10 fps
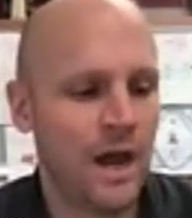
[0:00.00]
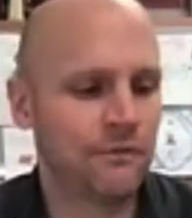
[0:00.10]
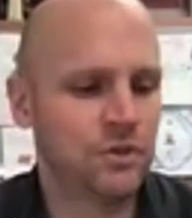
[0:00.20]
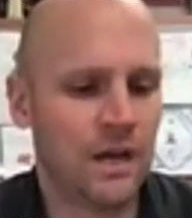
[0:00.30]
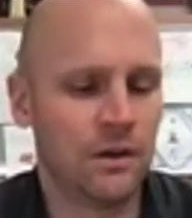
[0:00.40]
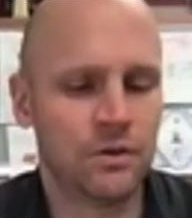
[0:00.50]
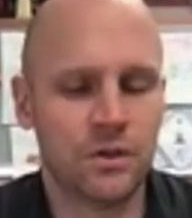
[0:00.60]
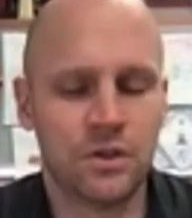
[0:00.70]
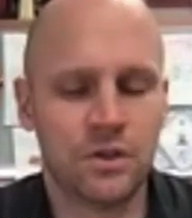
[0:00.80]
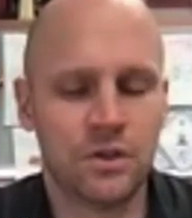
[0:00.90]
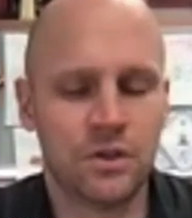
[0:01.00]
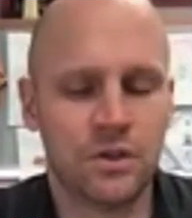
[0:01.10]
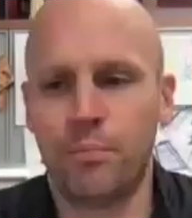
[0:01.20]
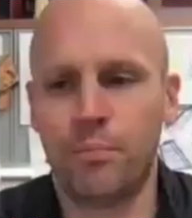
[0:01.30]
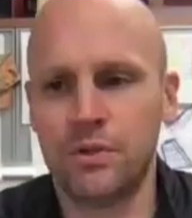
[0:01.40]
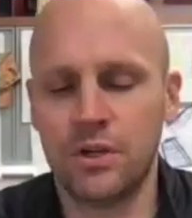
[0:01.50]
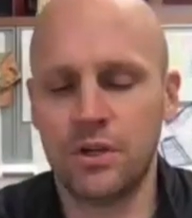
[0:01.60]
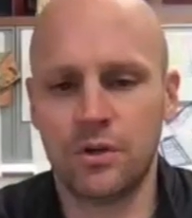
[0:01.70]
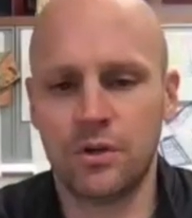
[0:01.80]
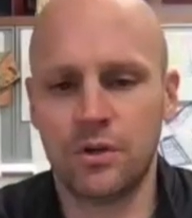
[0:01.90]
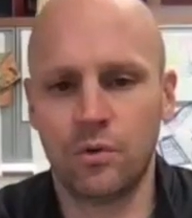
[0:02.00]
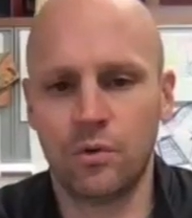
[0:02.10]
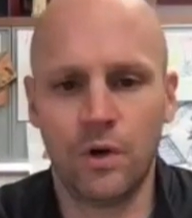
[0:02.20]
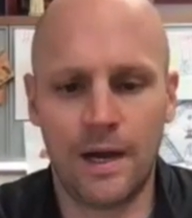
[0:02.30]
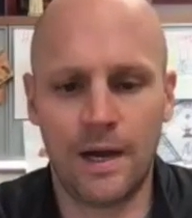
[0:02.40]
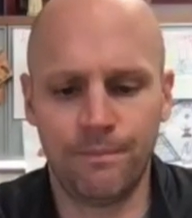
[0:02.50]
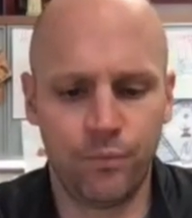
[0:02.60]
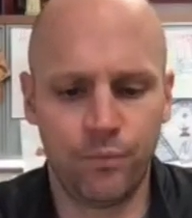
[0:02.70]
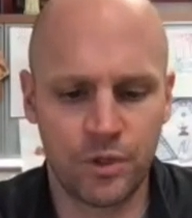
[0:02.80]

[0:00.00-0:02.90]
I challenge the staff and their positional um,